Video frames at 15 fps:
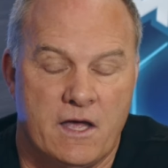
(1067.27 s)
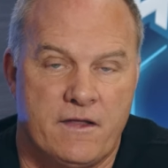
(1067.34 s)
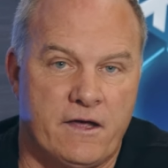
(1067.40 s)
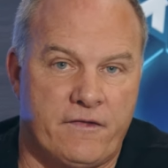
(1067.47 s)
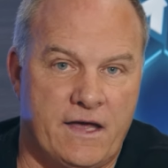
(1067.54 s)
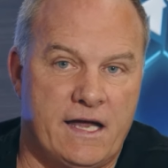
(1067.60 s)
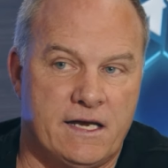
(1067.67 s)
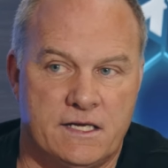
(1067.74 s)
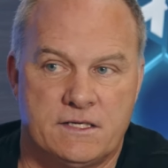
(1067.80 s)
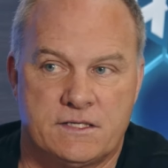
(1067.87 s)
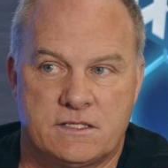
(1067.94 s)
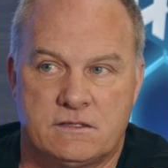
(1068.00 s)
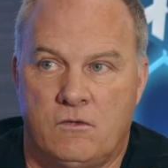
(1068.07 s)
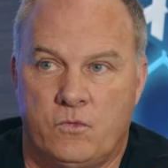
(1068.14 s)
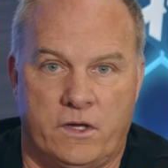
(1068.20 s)
Now, that
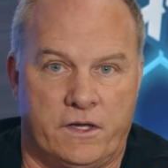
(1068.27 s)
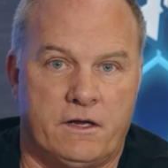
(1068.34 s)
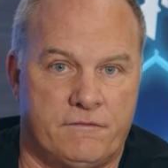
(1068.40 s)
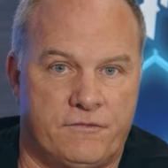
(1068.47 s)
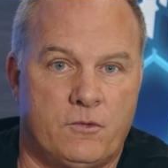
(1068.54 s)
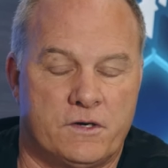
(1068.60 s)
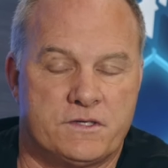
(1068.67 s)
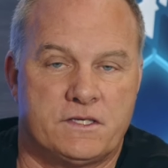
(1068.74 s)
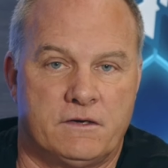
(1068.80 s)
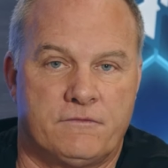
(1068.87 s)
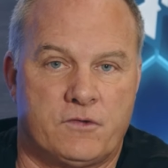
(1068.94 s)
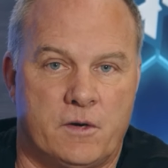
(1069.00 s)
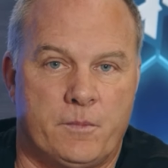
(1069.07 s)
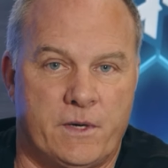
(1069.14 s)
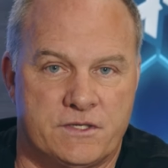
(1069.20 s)
is really unfortunate
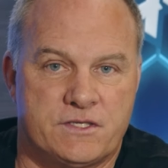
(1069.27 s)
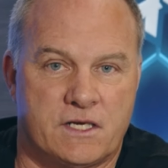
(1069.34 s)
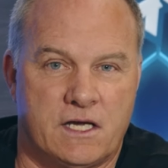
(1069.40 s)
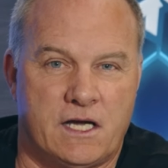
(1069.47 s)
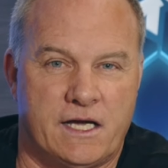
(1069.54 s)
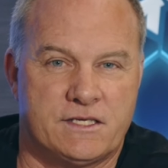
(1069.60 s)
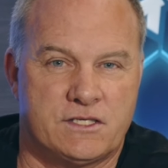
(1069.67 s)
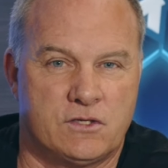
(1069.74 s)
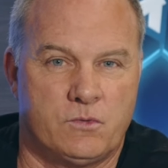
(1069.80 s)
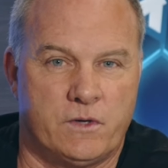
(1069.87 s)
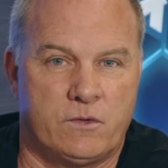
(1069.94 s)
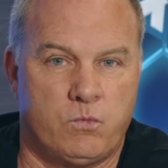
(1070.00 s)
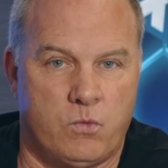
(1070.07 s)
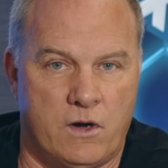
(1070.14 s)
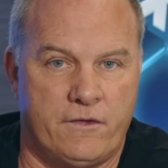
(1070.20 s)
for a bunch of guys who
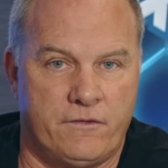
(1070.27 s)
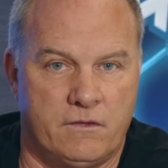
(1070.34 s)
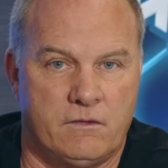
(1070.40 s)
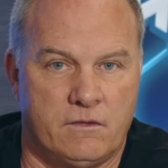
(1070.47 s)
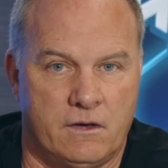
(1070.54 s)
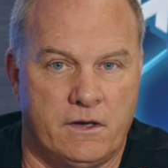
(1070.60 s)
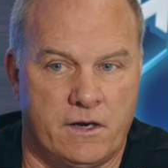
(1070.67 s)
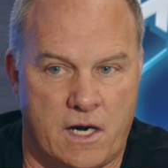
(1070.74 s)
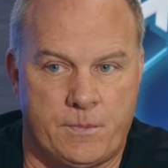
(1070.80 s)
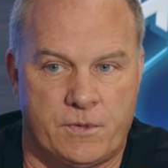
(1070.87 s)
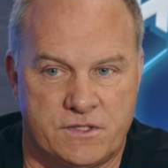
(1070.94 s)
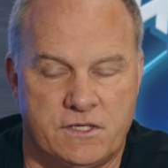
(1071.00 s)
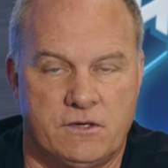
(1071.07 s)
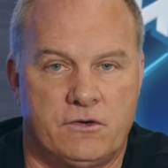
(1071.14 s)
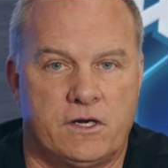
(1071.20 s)
had won an
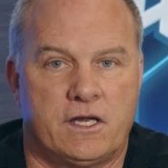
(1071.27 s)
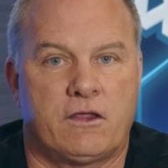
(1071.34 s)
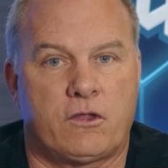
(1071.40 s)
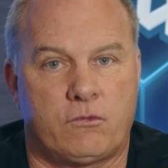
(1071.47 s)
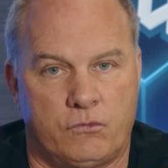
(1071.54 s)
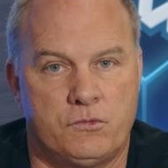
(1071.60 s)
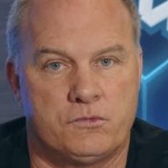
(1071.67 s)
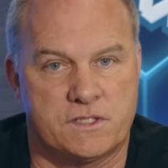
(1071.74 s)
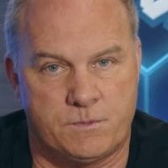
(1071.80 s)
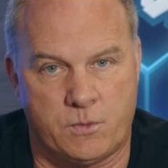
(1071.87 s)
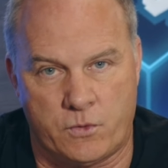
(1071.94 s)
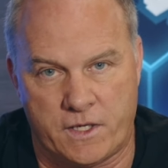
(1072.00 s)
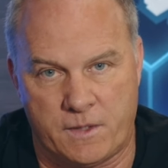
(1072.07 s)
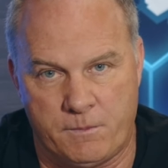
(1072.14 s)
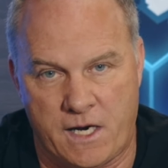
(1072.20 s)
opportunity through
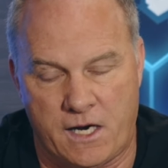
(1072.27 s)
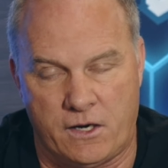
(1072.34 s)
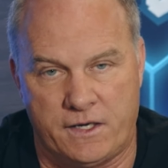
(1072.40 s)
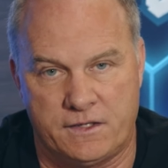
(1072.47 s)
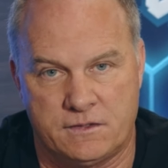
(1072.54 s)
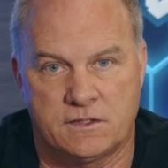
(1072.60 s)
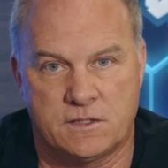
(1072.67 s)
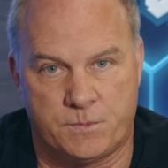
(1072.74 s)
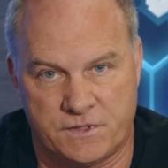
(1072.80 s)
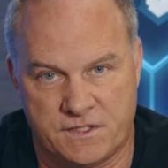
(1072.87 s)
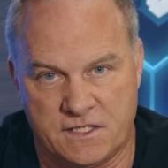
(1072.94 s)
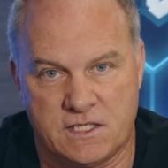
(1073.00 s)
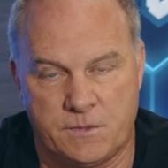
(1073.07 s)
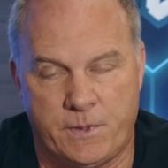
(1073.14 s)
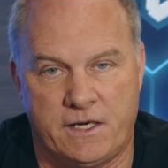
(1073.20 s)
sporting merit to
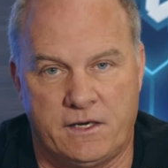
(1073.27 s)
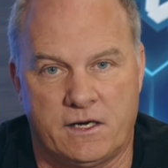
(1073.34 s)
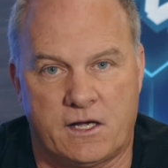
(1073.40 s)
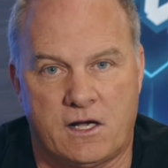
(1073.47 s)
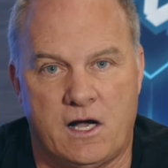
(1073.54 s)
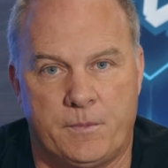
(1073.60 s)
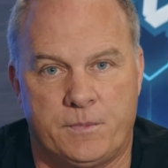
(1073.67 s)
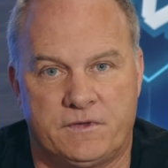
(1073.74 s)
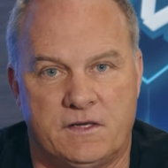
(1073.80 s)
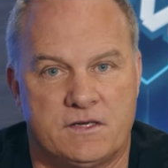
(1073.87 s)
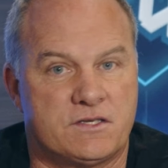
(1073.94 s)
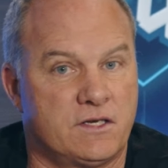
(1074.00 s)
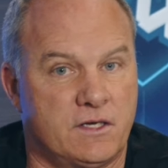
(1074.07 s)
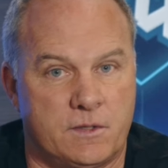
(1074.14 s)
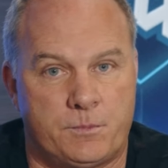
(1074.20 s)
participate in a
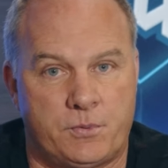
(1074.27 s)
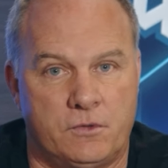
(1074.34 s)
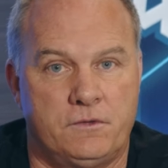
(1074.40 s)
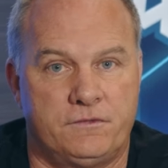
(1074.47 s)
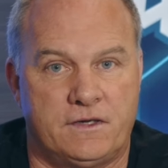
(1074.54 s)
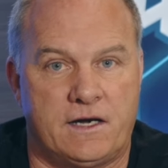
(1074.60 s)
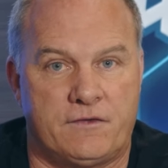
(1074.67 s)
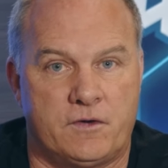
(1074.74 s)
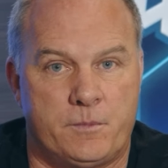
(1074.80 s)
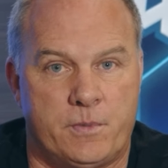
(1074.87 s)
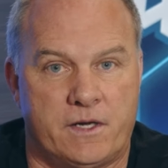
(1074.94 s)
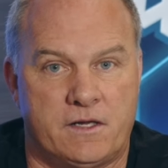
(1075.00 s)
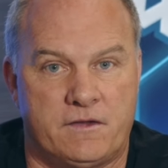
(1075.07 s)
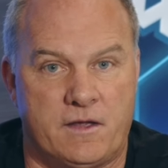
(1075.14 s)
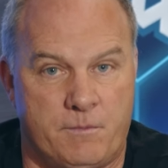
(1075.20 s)
competition and to prove to
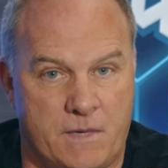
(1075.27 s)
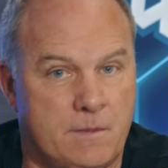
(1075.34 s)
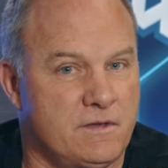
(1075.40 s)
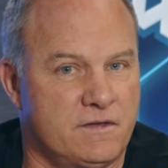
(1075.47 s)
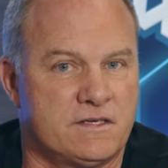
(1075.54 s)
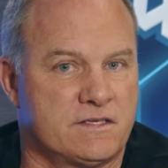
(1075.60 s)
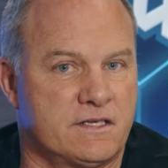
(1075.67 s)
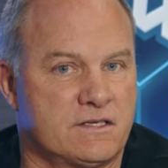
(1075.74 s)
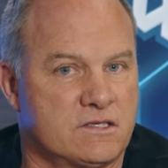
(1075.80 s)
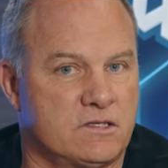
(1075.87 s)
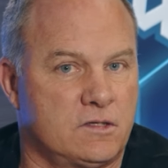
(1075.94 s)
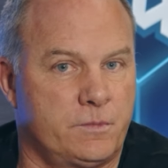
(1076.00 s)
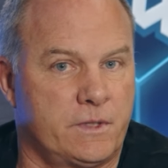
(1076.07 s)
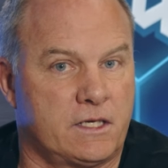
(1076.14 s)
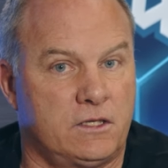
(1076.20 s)
everybody that maybe this thing's a
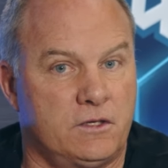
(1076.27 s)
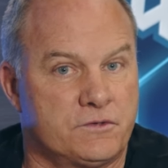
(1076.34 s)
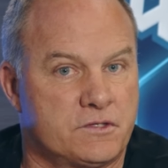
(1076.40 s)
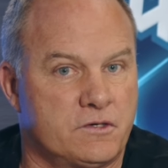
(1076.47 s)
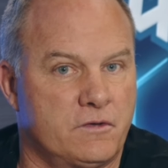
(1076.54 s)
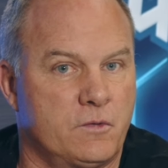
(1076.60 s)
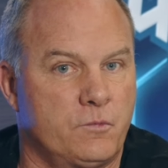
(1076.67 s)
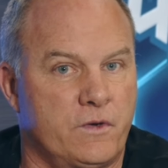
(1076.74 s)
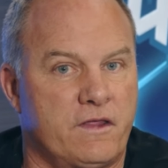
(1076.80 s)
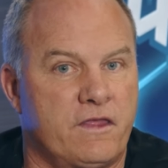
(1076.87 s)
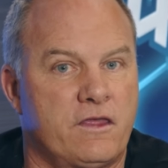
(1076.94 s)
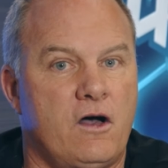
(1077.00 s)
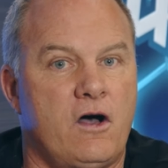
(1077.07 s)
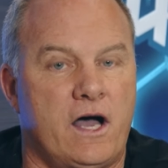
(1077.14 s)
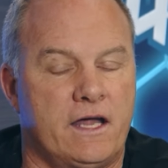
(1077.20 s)
little bit closer than we
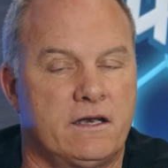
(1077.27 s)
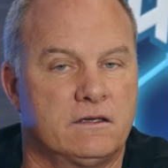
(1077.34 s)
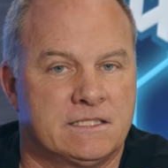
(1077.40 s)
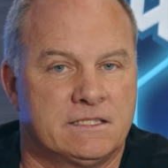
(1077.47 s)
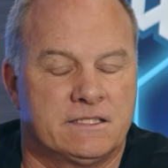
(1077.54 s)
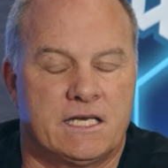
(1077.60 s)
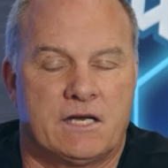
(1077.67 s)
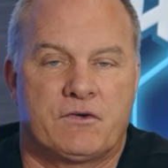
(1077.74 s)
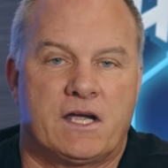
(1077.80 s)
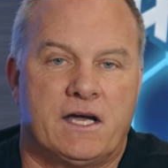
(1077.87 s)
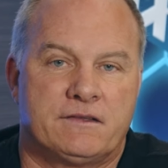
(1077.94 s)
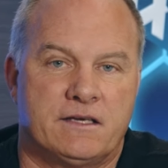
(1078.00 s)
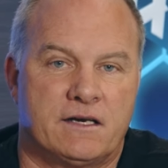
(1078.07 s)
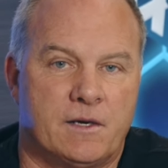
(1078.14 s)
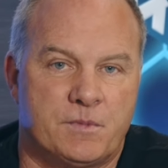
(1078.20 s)
thought. They never
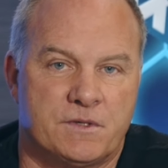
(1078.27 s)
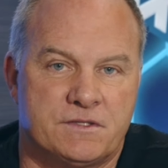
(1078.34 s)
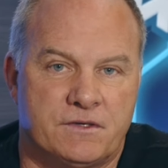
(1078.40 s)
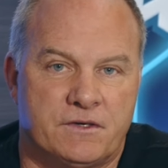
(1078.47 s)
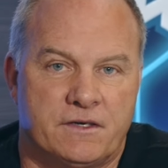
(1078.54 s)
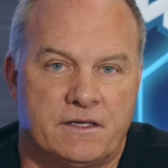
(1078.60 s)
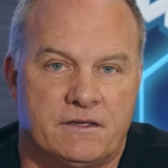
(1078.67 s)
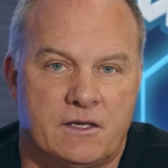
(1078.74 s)
got that opportunity.